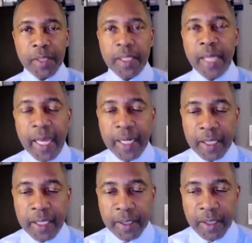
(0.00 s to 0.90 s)
and
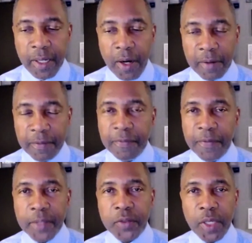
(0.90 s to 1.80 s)
Canada, are
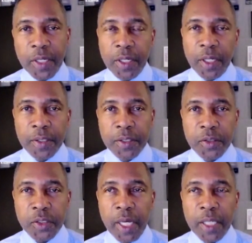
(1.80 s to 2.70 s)
fixated on this
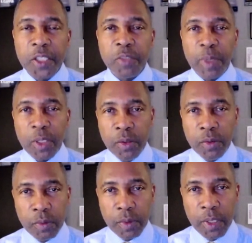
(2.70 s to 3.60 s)
Chinese
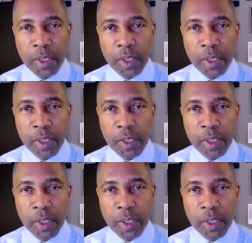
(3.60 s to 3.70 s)
balloon